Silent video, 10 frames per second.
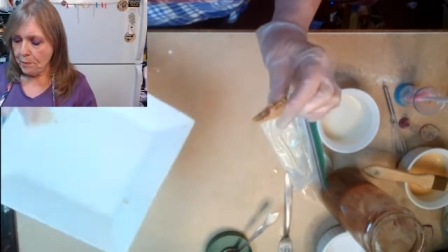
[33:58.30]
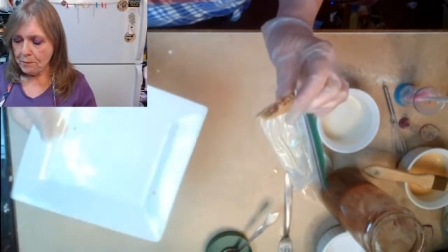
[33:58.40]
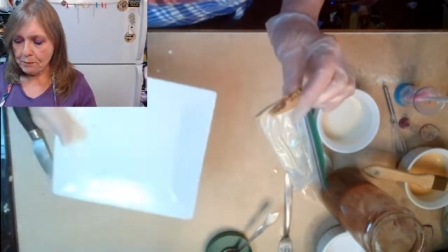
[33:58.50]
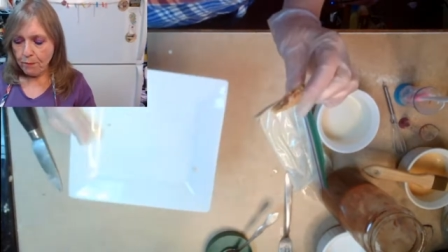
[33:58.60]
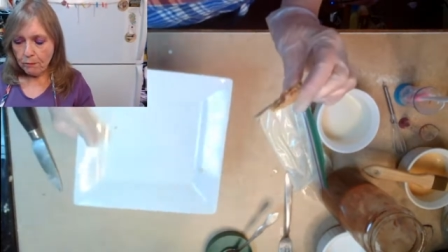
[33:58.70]

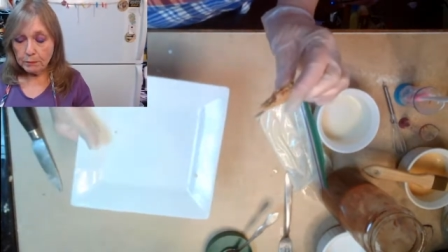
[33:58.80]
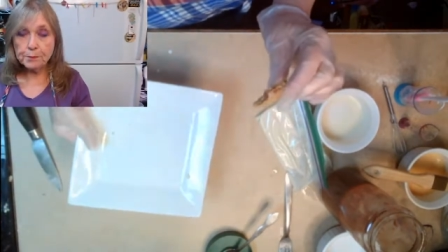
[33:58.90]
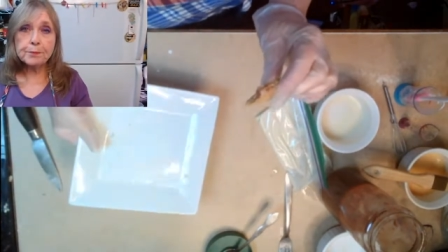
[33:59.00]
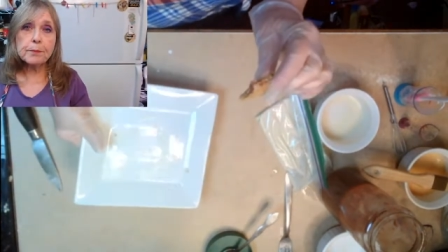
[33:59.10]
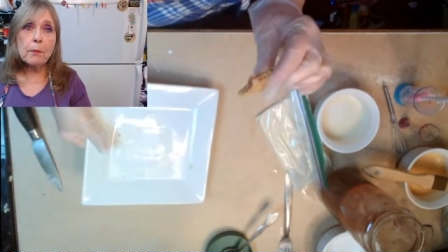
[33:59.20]
Hmm.
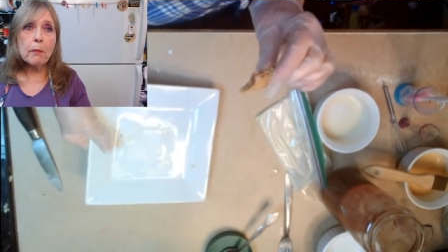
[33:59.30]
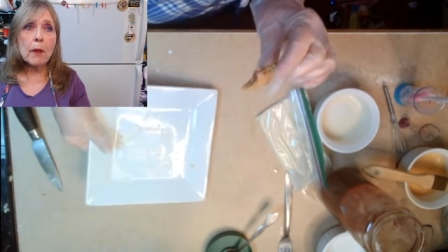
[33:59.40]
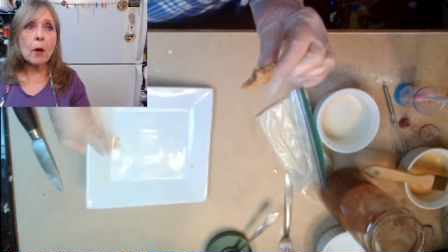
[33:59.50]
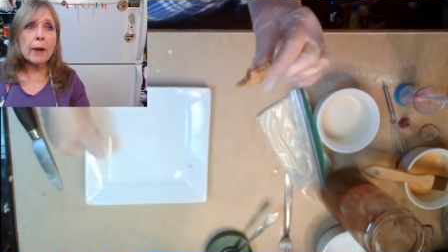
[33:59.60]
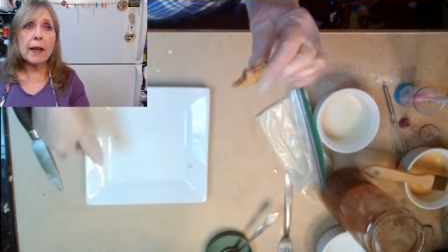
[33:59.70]

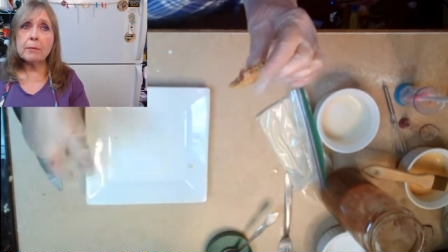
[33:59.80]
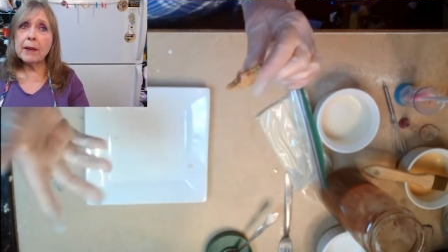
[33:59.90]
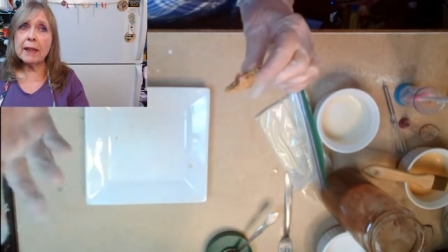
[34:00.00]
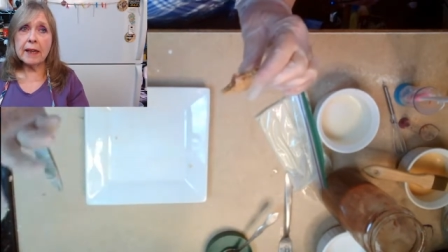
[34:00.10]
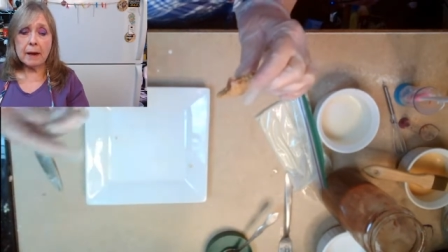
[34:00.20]
Okay,
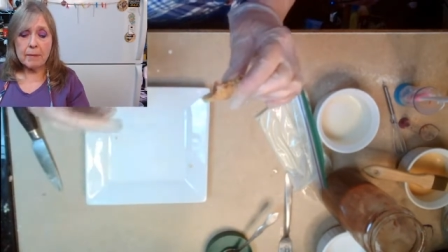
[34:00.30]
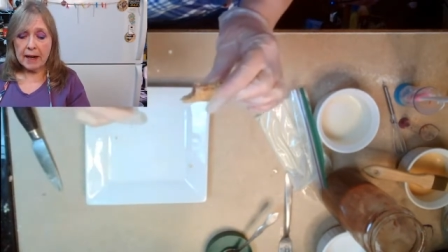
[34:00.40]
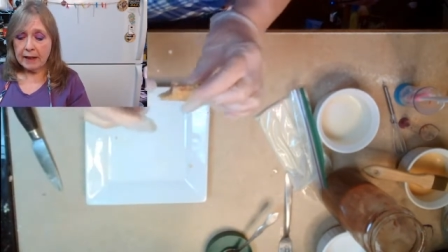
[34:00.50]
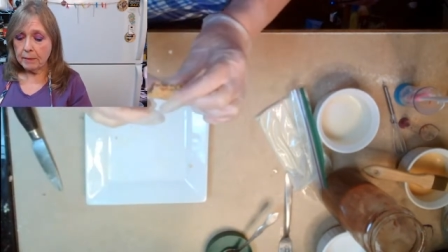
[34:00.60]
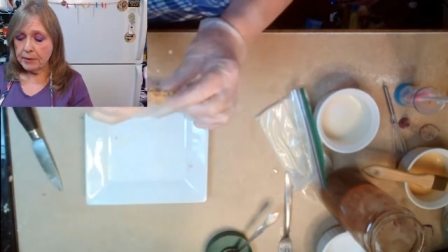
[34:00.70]
plate came
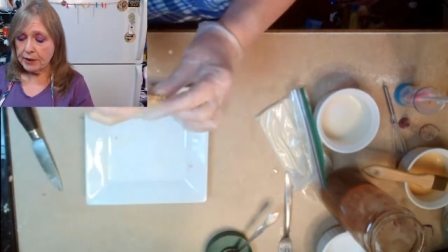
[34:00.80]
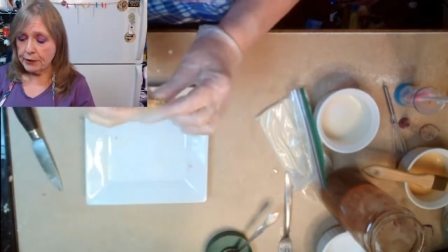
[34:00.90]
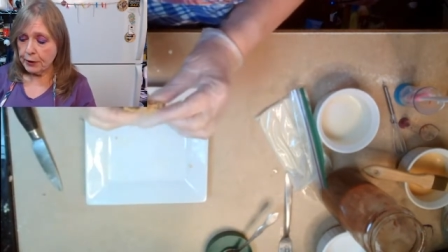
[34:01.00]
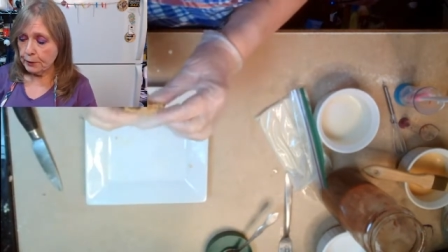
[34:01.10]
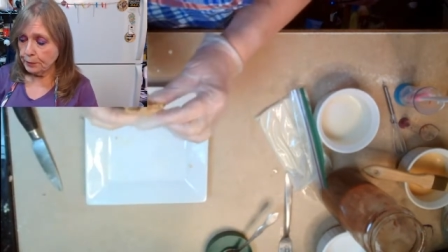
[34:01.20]
back
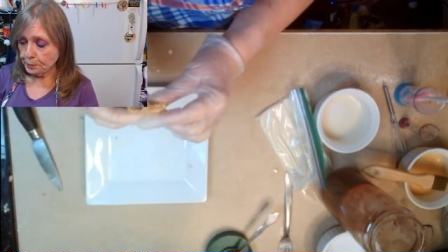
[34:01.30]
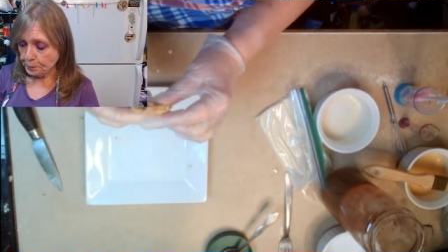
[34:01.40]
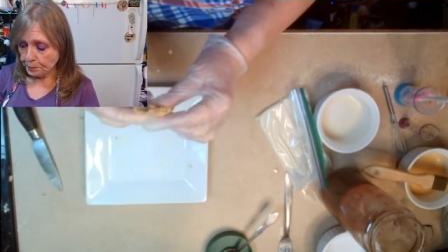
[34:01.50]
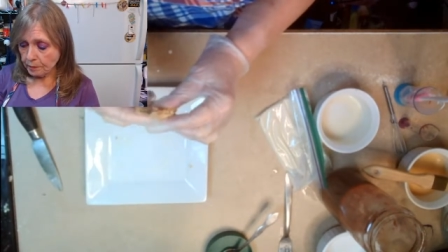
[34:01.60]
empty, so